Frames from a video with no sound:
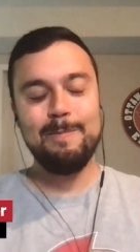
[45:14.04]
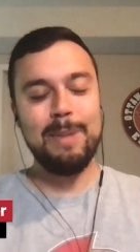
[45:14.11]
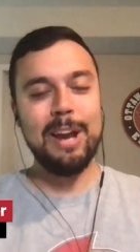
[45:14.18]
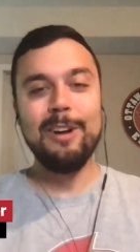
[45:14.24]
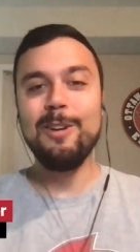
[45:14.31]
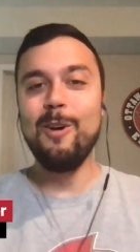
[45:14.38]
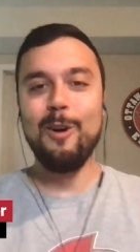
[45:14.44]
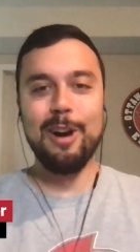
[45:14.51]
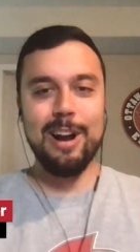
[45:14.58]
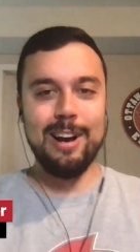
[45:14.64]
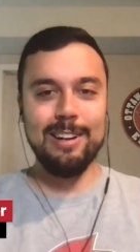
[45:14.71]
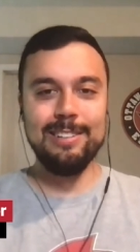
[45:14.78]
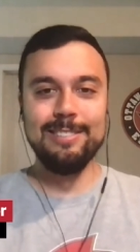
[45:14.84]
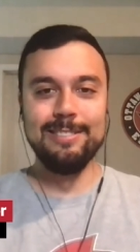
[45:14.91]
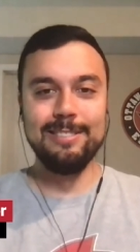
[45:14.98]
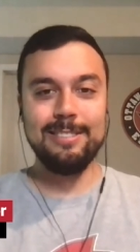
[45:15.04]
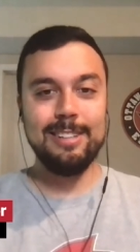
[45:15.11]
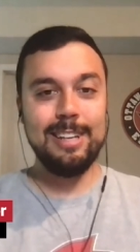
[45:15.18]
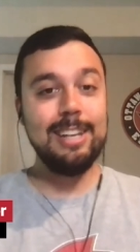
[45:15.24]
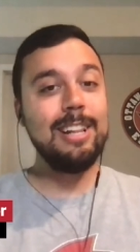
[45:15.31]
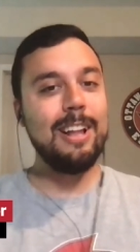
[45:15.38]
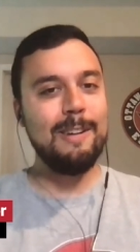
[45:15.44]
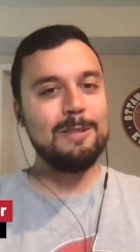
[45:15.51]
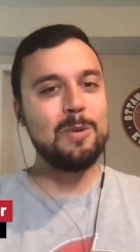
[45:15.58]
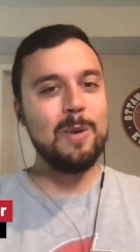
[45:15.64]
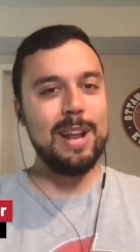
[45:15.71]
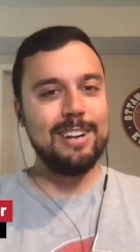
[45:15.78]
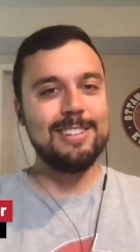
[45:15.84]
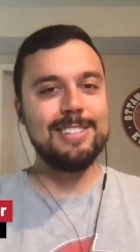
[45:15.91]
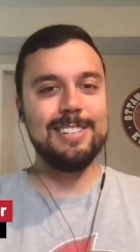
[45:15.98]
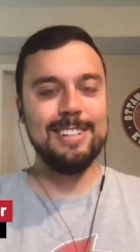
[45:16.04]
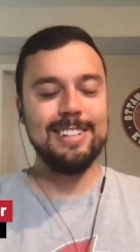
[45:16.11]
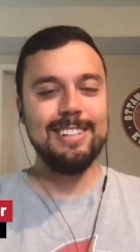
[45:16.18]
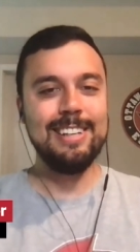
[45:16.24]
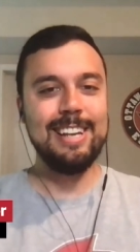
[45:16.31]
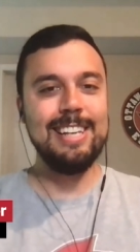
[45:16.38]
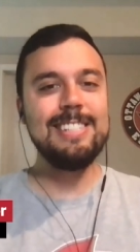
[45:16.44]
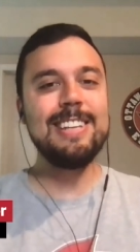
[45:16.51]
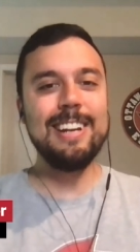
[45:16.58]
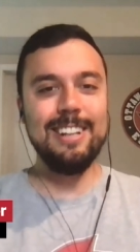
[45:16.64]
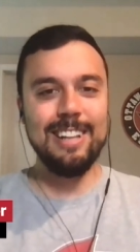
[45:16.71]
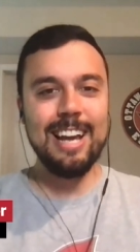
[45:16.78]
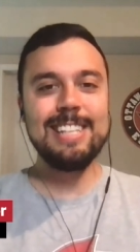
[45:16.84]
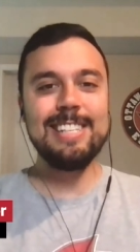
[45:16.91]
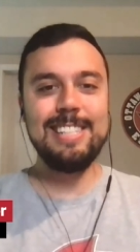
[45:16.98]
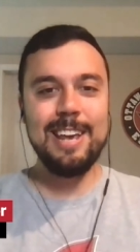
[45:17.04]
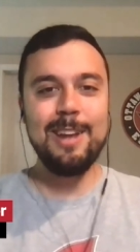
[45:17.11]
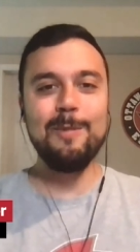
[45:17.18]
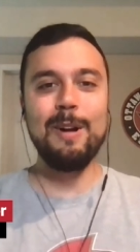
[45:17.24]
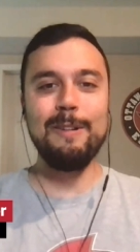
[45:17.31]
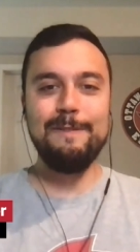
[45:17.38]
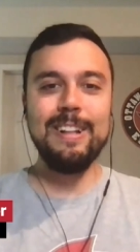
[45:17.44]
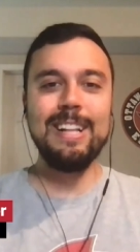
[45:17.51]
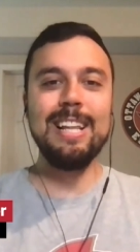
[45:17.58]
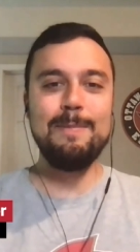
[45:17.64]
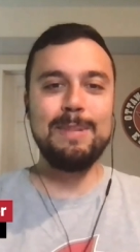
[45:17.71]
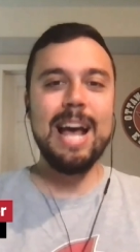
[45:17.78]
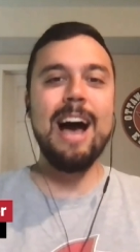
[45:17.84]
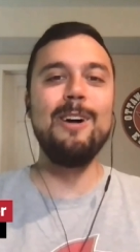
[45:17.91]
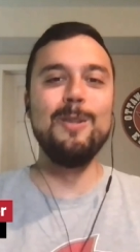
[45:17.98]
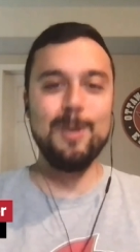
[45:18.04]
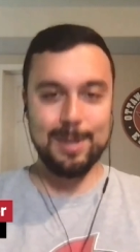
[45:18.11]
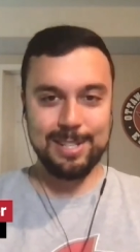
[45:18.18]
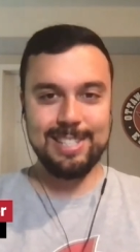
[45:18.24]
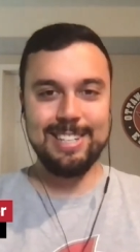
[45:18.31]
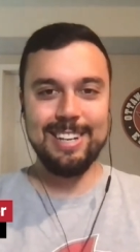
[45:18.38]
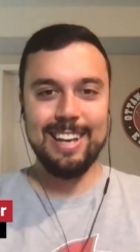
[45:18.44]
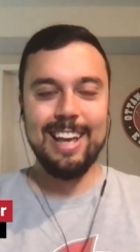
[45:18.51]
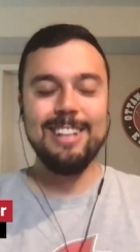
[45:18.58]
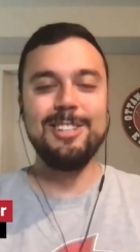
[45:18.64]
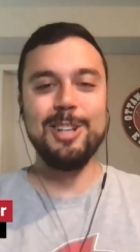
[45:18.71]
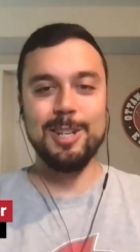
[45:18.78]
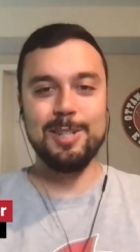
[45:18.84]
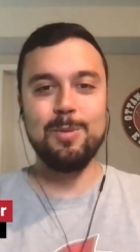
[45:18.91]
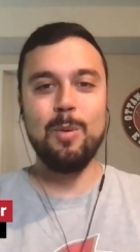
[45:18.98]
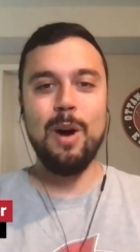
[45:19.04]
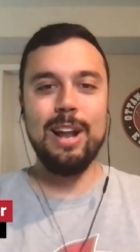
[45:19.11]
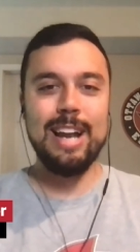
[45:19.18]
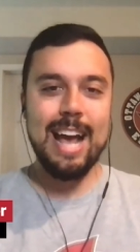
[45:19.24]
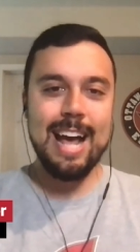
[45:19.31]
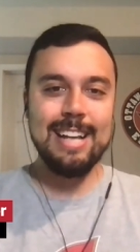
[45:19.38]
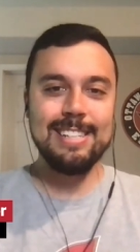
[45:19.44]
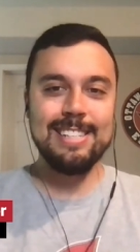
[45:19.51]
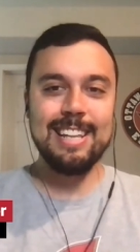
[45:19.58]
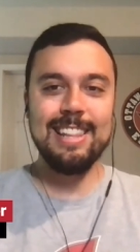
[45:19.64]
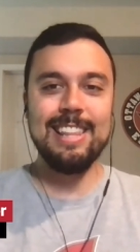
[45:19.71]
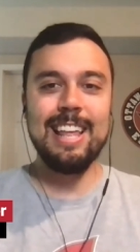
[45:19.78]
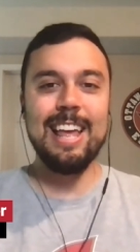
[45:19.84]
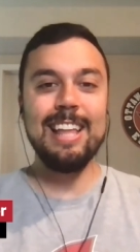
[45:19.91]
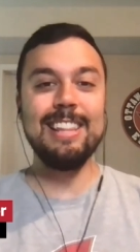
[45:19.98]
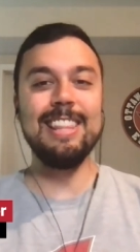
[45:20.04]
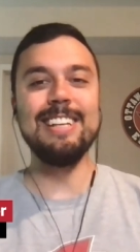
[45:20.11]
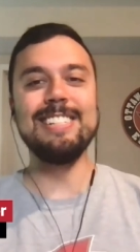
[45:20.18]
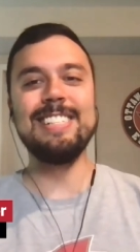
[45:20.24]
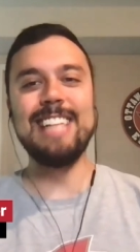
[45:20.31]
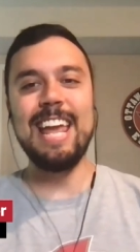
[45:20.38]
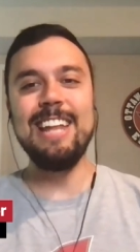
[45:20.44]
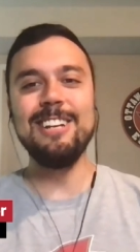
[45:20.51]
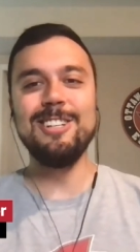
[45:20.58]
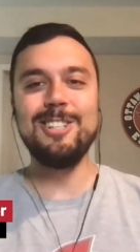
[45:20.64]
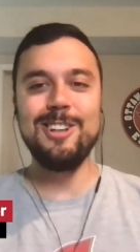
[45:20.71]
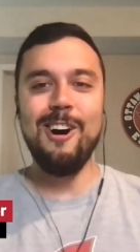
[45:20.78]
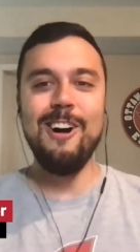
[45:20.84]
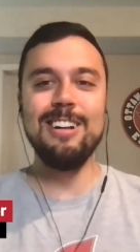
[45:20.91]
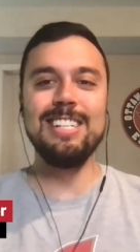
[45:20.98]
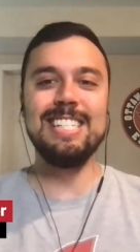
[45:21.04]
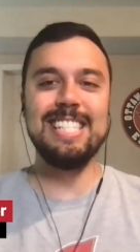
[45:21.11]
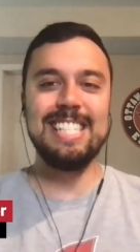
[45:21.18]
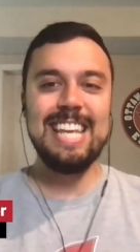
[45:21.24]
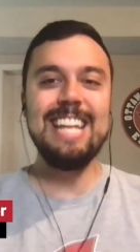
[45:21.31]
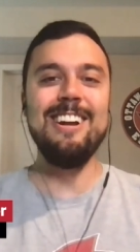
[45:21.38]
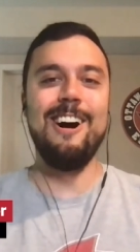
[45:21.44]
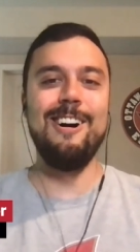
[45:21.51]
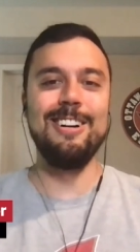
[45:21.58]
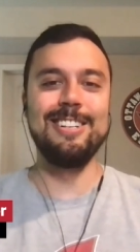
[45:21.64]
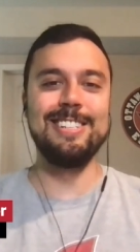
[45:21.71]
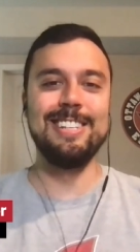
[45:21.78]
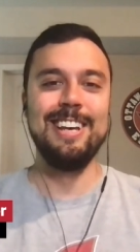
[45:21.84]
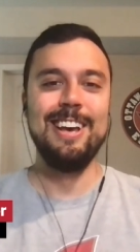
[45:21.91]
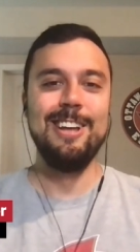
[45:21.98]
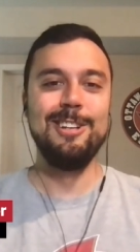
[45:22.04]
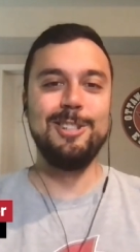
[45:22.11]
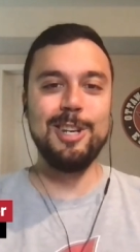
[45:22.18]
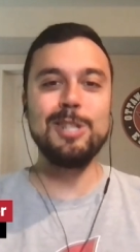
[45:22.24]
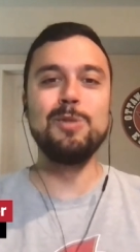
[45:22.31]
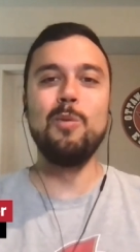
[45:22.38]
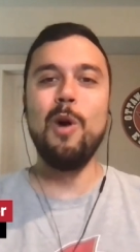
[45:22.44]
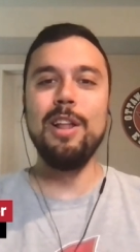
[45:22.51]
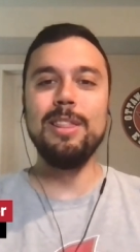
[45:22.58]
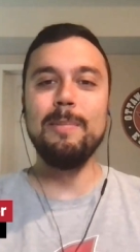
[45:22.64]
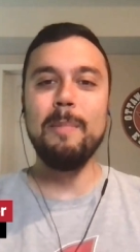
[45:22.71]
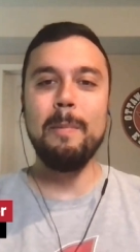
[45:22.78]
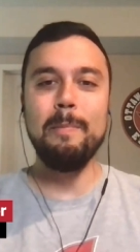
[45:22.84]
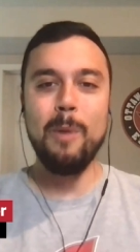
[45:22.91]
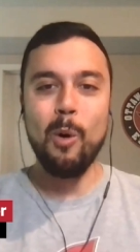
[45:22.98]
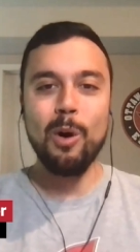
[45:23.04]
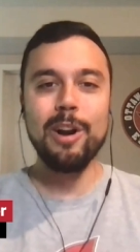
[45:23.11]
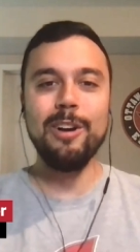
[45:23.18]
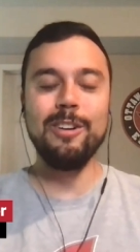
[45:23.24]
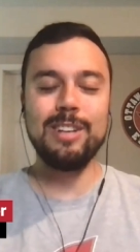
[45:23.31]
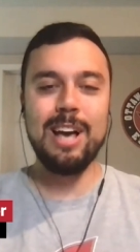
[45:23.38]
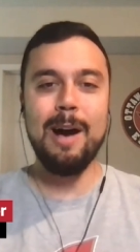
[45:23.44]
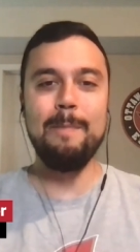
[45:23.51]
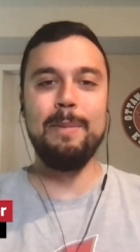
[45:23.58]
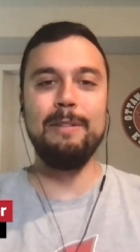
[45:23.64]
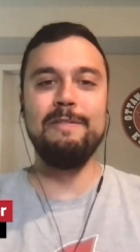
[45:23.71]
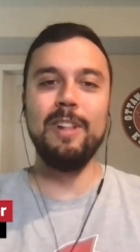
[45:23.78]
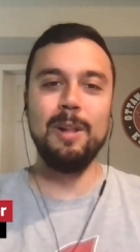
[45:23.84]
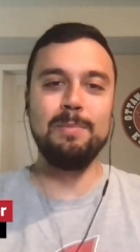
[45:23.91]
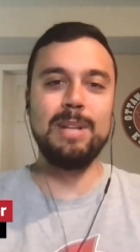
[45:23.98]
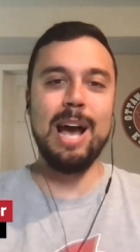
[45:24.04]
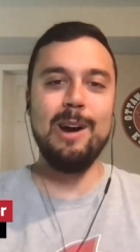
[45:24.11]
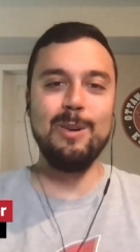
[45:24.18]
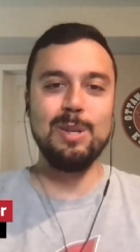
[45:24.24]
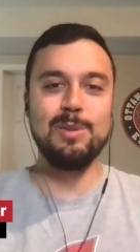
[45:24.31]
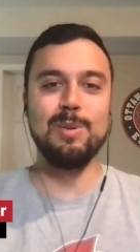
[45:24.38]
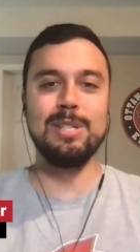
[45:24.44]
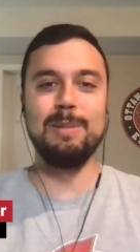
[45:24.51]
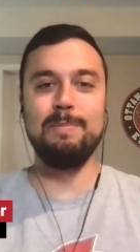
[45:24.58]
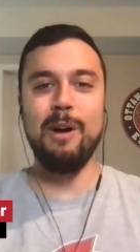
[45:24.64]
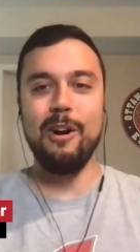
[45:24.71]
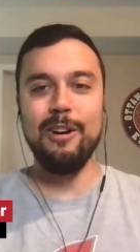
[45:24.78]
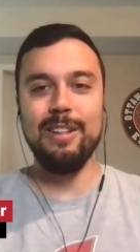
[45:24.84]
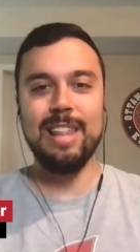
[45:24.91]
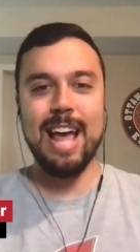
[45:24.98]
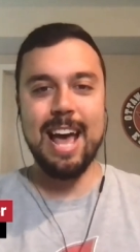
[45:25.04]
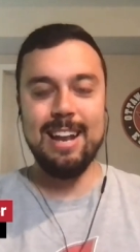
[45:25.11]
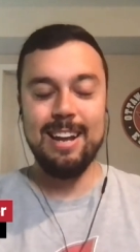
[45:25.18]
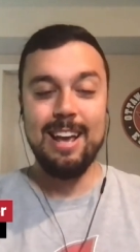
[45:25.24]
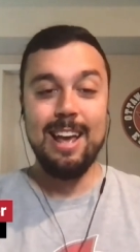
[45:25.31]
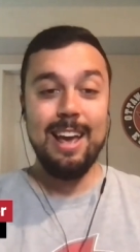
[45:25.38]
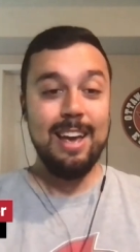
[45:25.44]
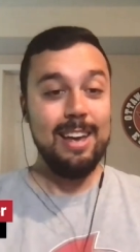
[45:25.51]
Pierre Dorion, he loves winners. He's going to like seeing what Philippe Daoust just won, as the Saint John Sea Dogs just won the Memorial Cup, and Philippe Daoust was a part of that.